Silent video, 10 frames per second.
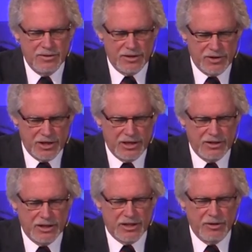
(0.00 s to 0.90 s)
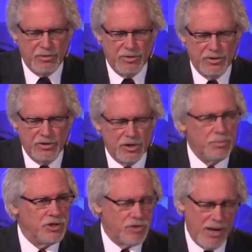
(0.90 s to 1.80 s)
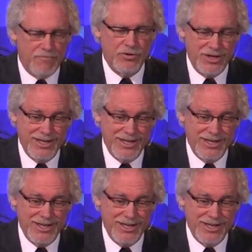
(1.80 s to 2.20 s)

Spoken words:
not thinking that they could be trapped for